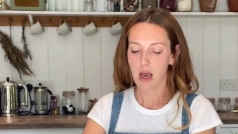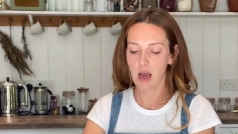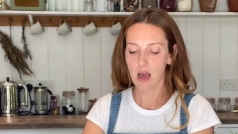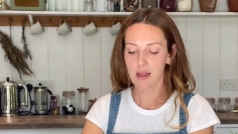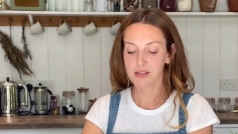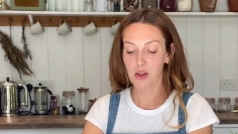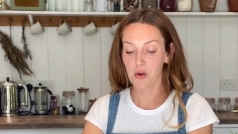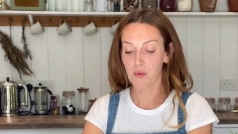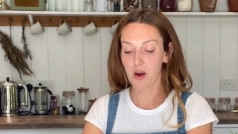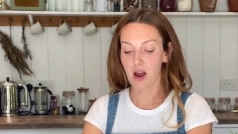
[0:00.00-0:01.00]
there. Uh,
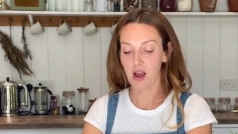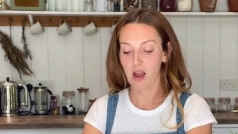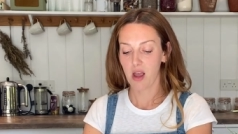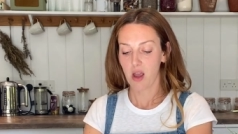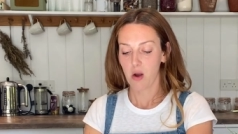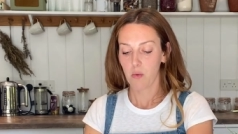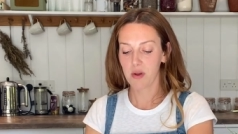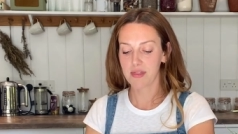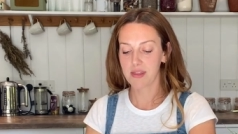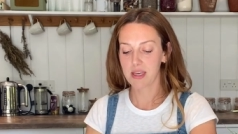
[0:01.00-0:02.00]
so
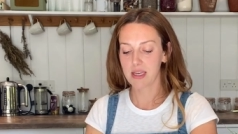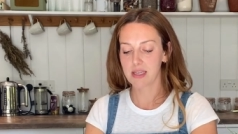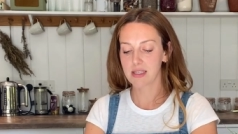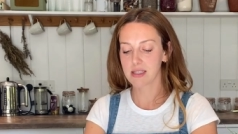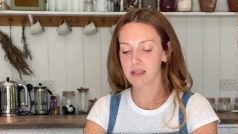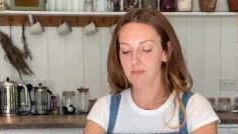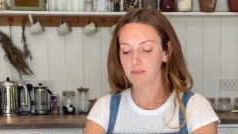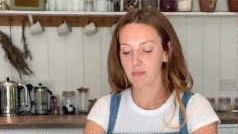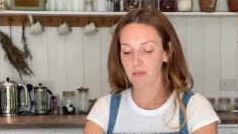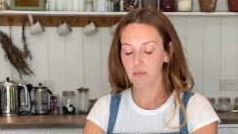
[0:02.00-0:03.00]
with these,
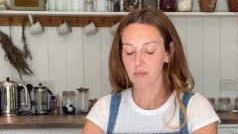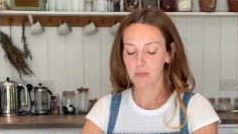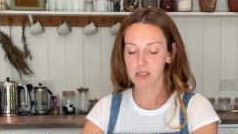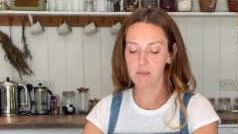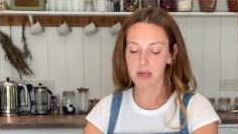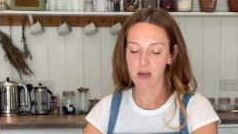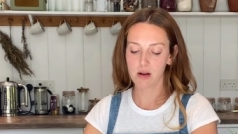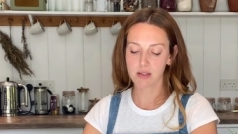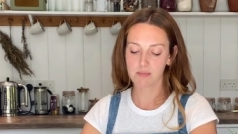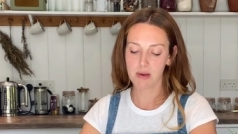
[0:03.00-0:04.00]
somebody
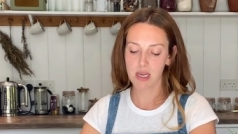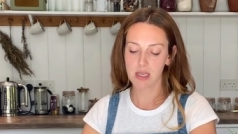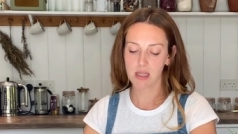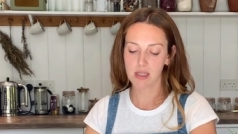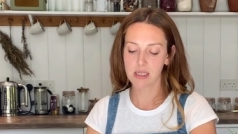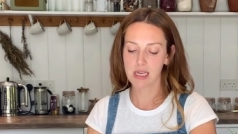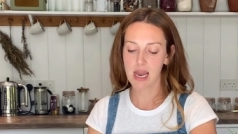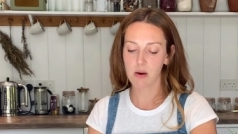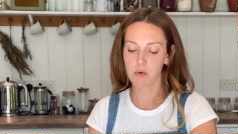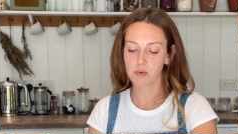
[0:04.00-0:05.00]
asked me the other
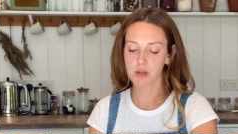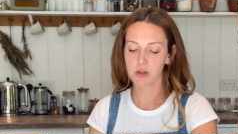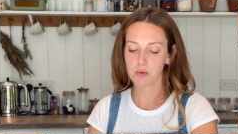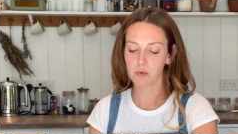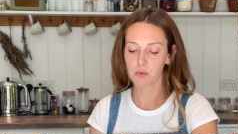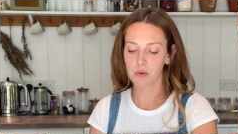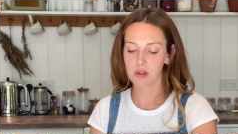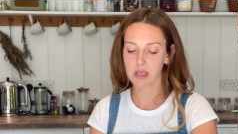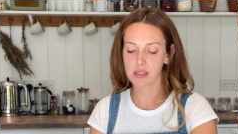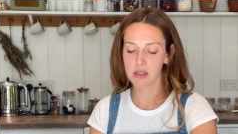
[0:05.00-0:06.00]
day, what do I do with all the
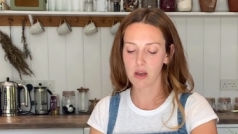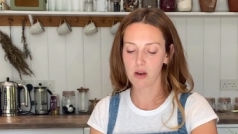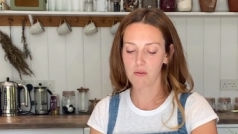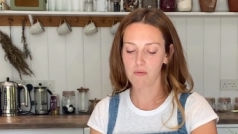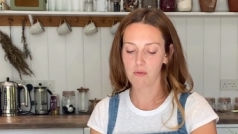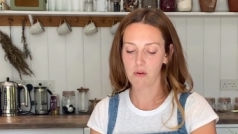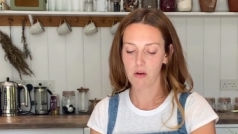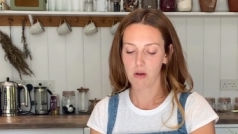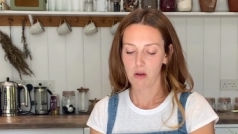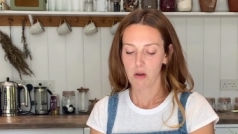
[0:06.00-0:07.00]
things that have,
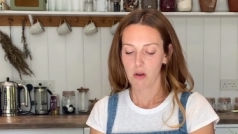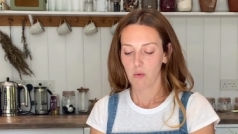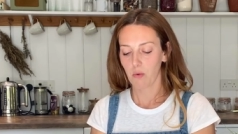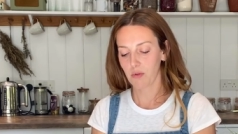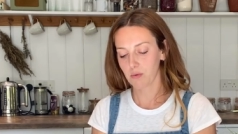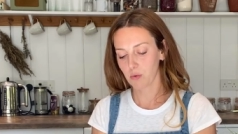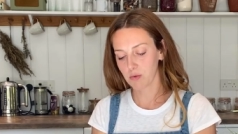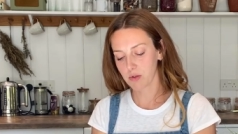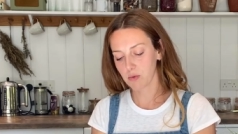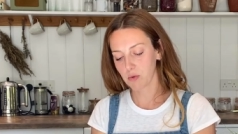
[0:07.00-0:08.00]
what, what
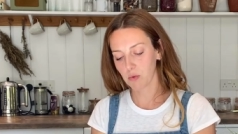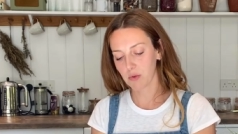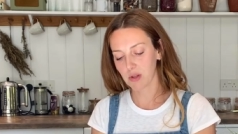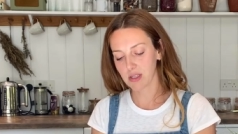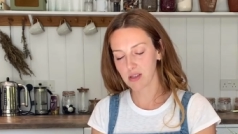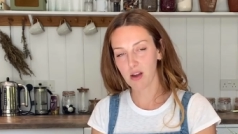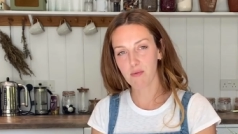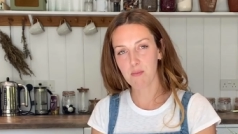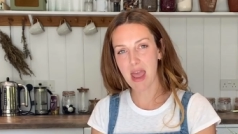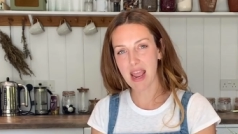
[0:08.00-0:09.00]
do I do with all the things
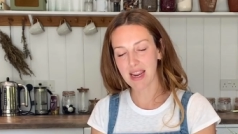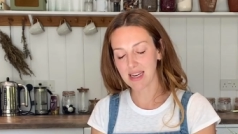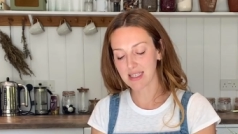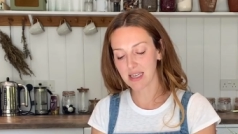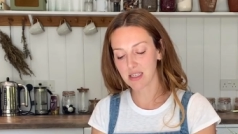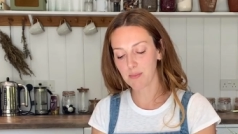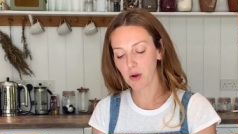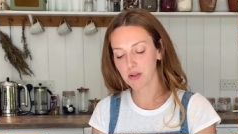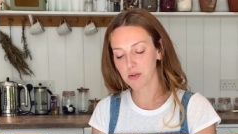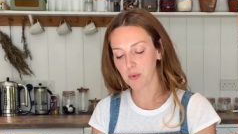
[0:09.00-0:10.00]
I've made? And to
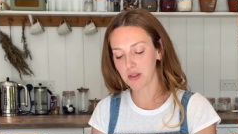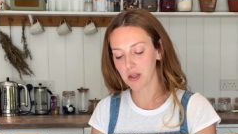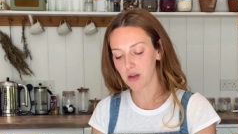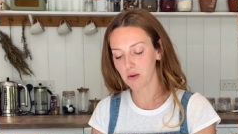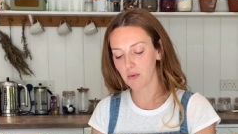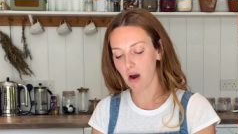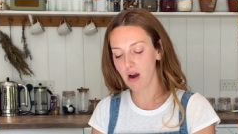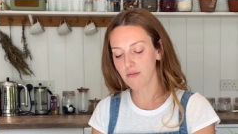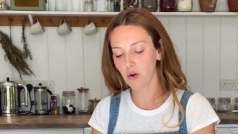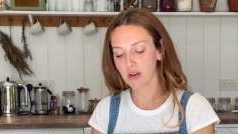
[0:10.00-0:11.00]
be honest with you,
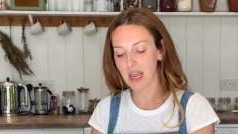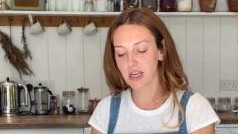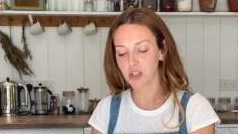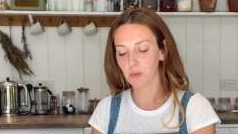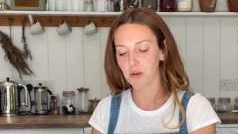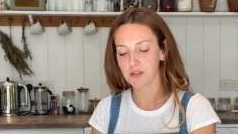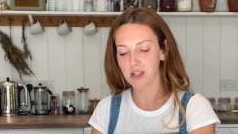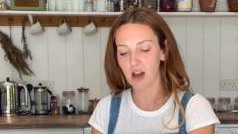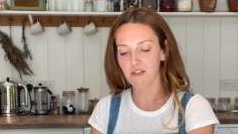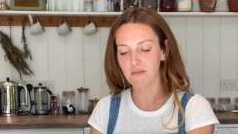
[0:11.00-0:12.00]
I've got nature
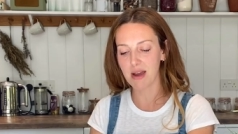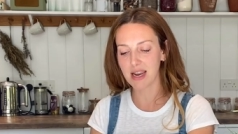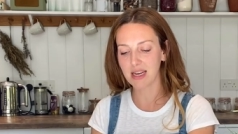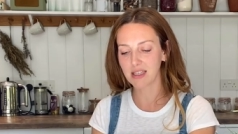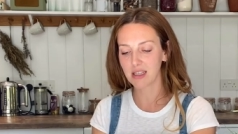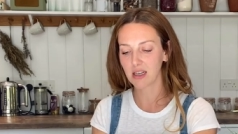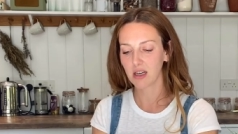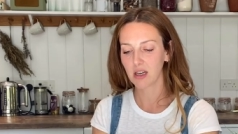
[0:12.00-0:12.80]
ones that I've made